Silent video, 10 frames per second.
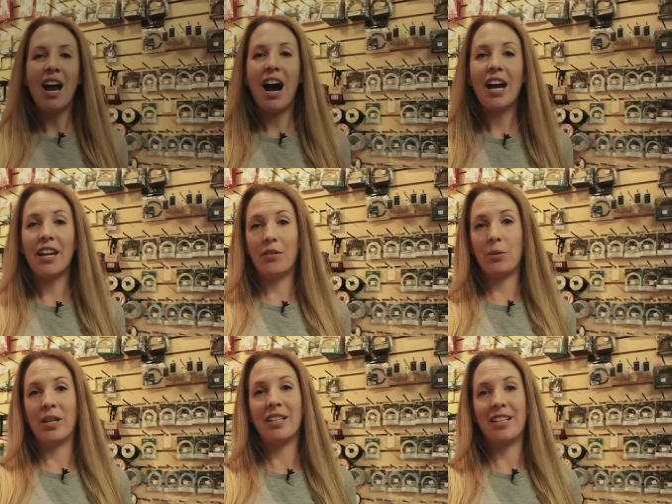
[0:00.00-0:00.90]
Hi
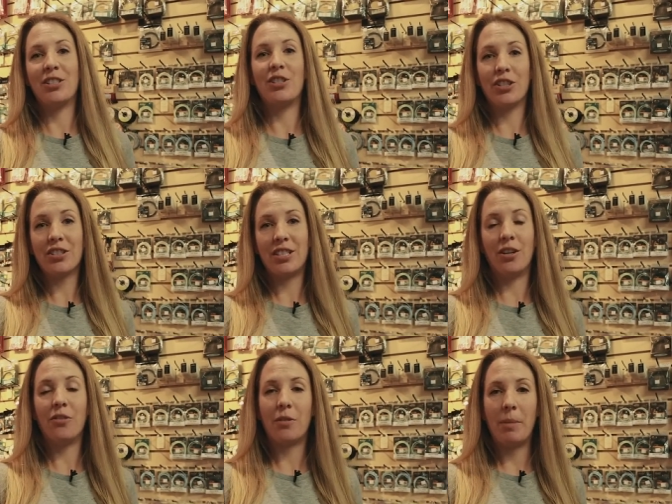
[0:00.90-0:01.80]
everyone, it's Gill
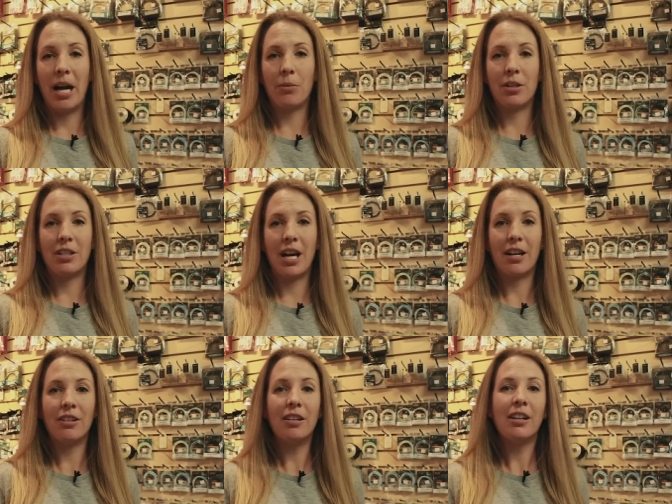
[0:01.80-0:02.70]
Steele from Highwater
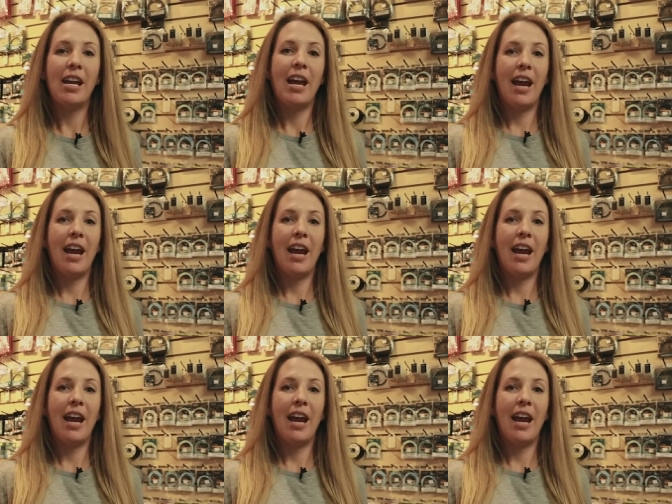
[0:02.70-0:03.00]
Tackle,